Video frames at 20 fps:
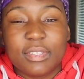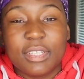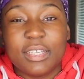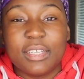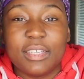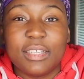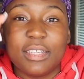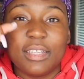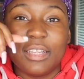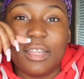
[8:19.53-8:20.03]

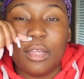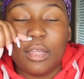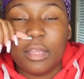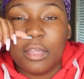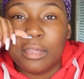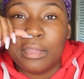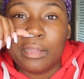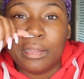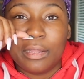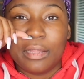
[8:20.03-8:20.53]

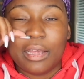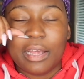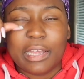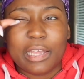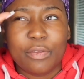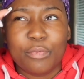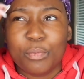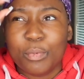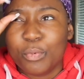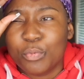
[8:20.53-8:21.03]
I
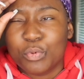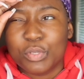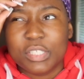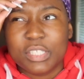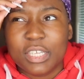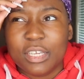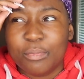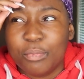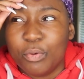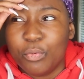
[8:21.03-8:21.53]
can't remember what he
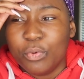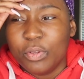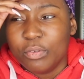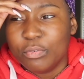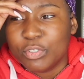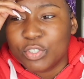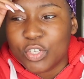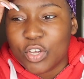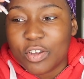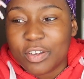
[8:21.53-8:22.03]
said, but we
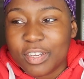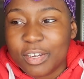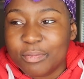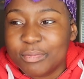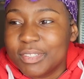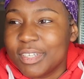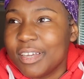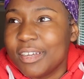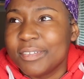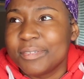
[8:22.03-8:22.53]
was talking. I
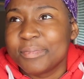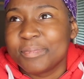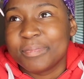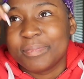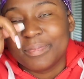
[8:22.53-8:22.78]
was like,